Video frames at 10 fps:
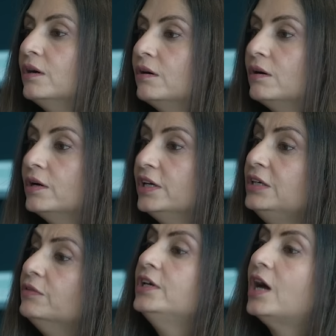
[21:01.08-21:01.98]
uh,
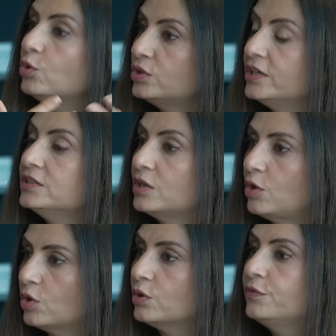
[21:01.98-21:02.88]
even now there is a
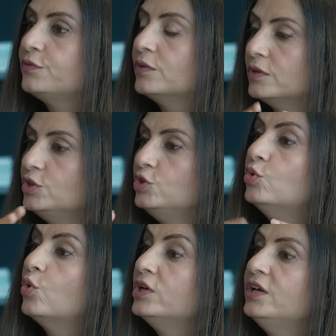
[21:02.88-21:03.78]
lot of
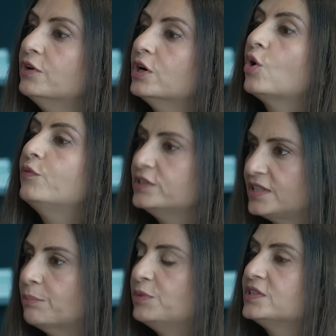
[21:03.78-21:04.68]
you only work off a
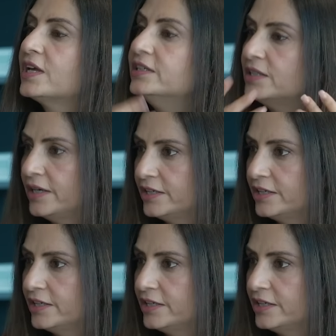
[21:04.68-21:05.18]
sample size and